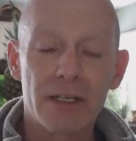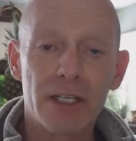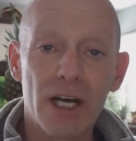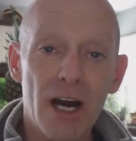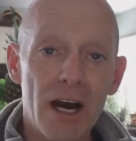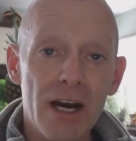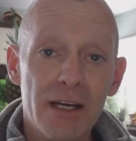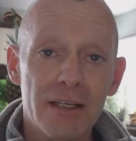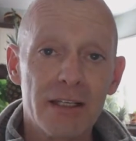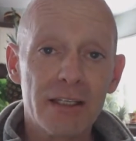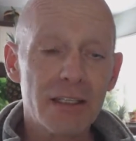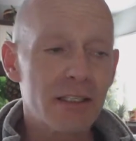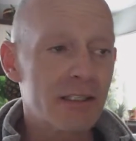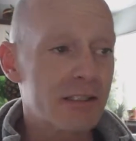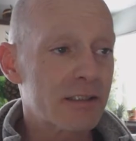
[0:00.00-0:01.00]
guide.
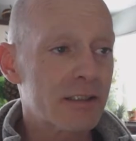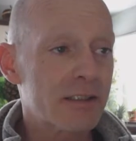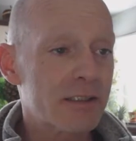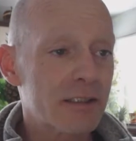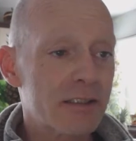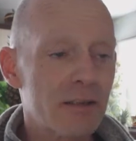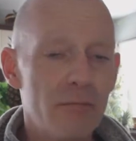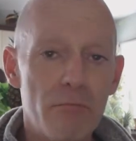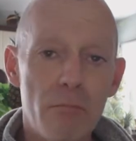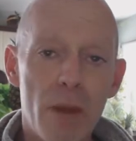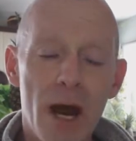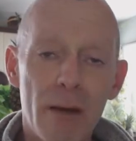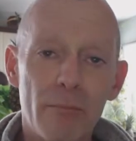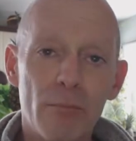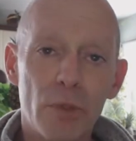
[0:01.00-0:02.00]
It's a
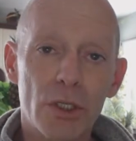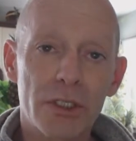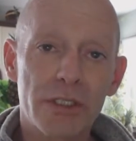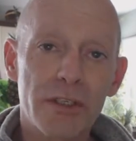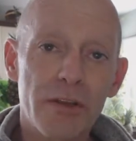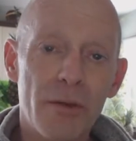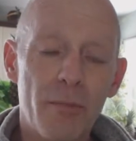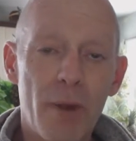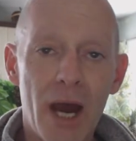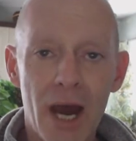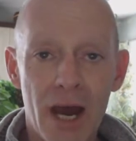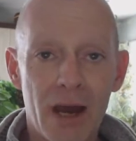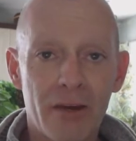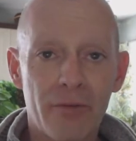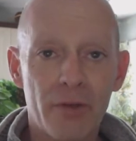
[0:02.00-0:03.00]
map book to the
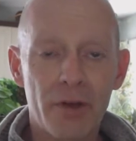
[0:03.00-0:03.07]
path,